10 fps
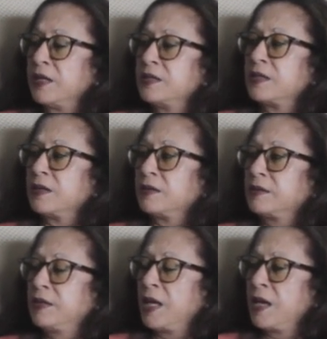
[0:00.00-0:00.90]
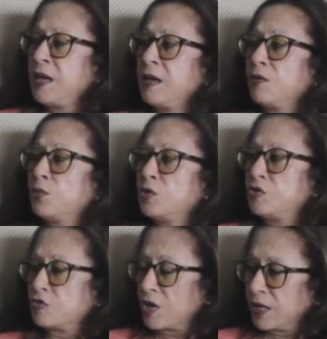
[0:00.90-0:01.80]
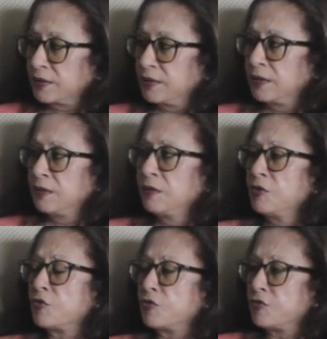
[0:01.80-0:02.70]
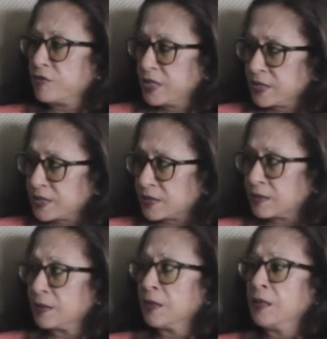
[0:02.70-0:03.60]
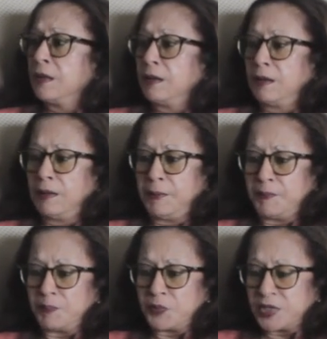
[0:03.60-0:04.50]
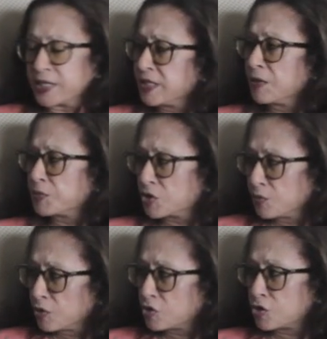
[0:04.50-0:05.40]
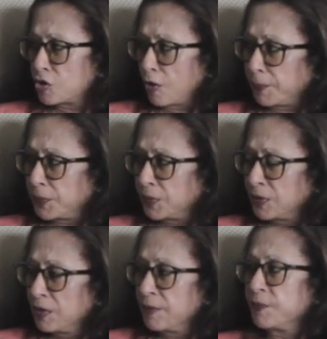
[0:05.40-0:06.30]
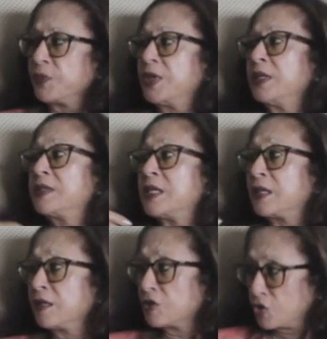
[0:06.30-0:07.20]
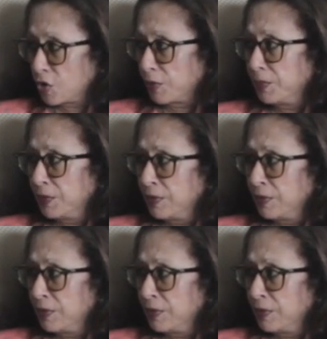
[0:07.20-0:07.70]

And they would rather risk setting up a small shop than taking a job.